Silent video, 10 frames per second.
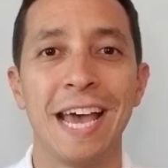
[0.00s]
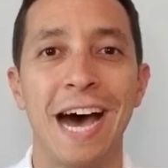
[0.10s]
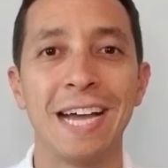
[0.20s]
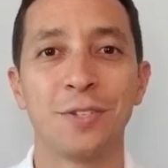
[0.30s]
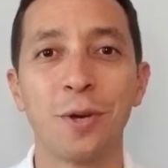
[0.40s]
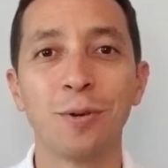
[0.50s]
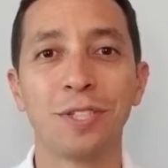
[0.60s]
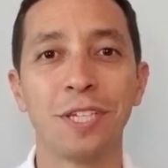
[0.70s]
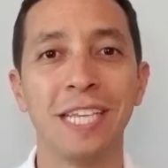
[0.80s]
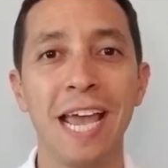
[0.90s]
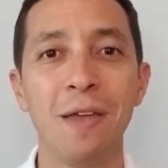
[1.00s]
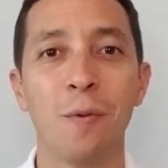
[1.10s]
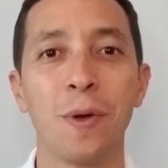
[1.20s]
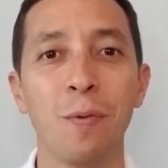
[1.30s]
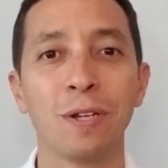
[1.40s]
Hi, so today
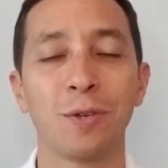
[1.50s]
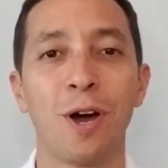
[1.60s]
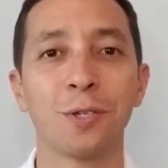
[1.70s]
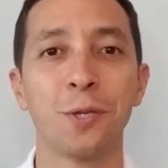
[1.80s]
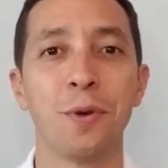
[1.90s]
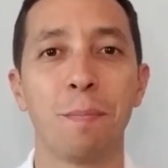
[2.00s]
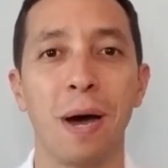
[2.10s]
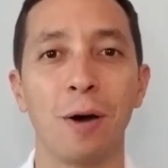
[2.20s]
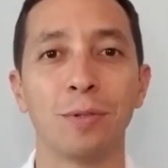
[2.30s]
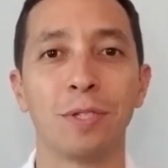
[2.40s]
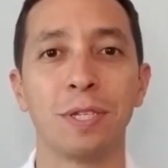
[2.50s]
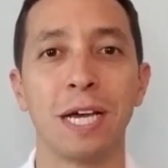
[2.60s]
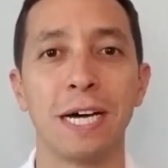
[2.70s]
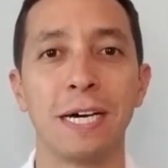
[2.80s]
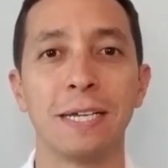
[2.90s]
we want to talk to you about
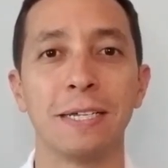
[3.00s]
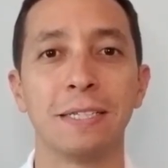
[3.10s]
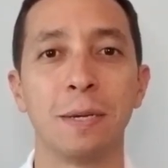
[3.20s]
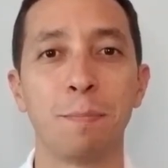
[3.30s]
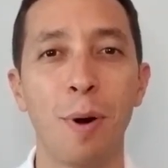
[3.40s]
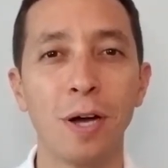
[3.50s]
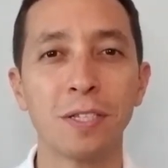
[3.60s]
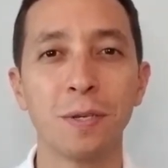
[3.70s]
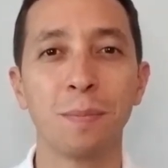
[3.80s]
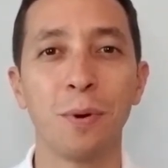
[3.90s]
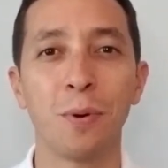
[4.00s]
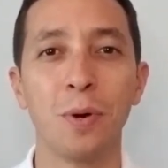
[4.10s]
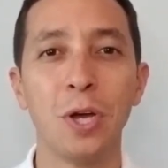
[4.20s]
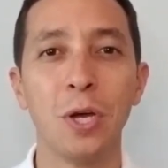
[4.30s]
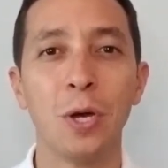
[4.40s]
the
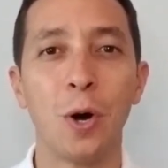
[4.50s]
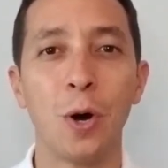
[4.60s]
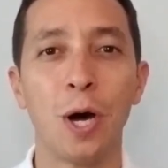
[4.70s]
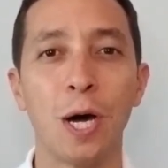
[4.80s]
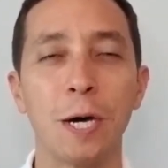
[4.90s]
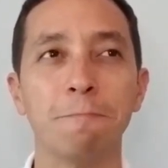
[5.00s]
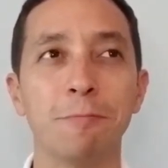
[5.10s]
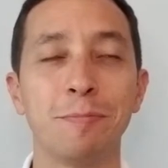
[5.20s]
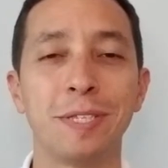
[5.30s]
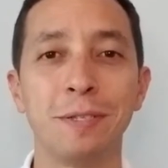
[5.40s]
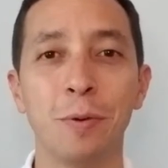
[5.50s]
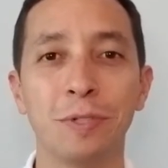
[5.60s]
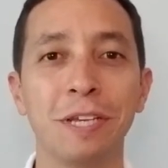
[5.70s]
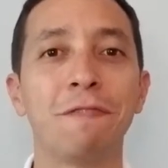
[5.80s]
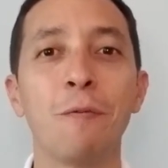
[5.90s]
possible
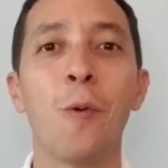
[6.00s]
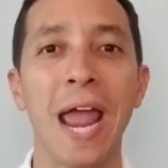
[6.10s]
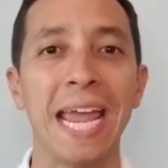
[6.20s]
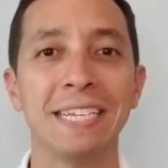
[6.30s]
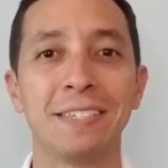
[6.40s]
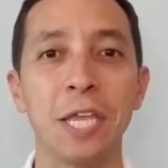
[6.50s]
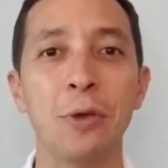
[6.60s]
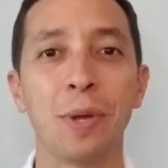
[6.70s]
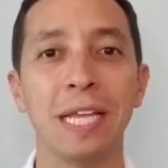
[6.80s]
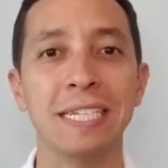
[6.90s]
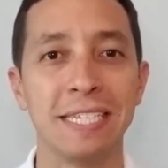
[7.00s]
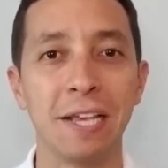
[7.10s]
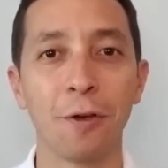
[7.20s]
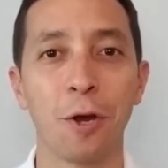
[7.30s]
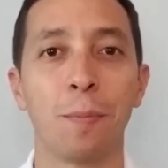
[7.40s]
different ways that you can
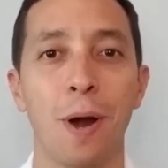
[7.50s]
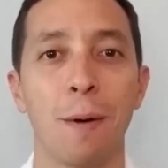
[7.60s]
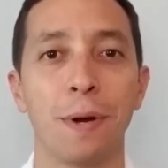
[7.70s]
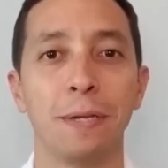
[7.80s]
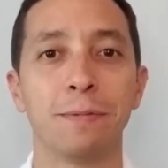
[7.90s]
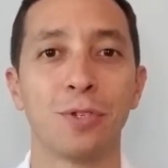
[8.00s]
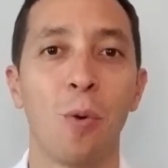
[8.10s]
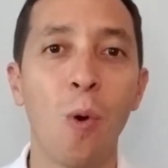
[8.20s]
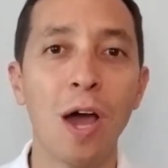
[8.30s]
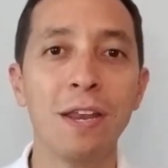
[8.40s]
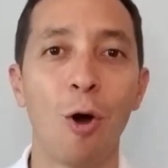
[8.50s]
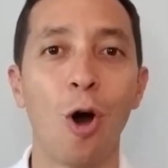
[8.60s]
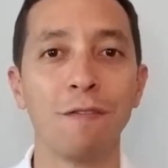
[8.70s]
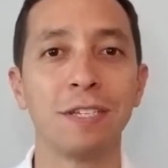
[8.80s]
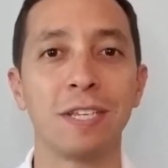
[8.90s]
sell your property. So one
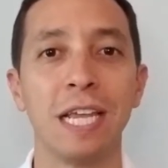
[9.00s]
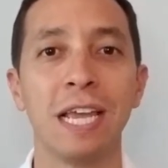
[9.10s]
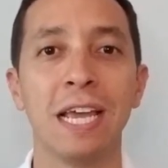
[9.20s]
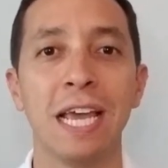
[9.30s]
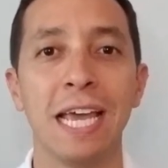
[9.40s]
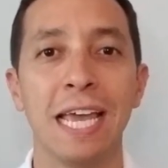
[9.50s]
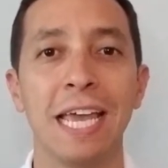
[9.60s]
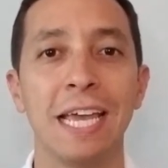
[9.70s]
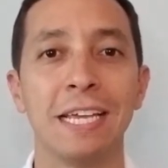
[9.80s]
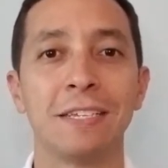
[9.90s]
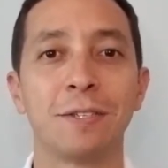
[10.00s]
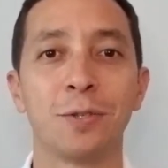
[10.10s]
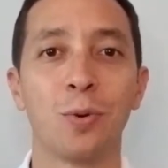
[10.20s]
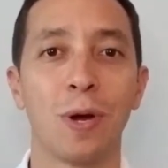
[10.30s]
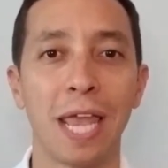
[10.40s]
obviously is
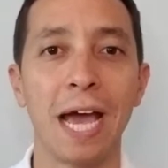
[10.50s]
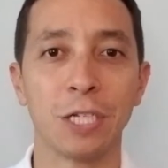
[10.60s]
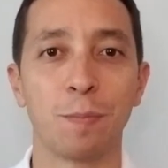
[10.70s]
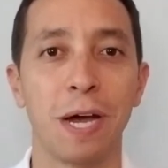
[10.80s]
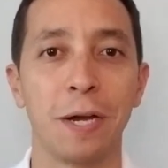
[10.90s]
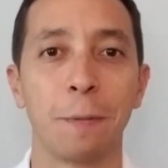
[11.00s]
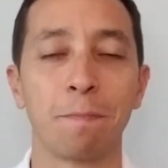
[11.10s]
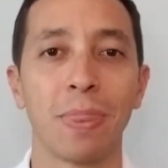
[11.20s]
to a cash buyer.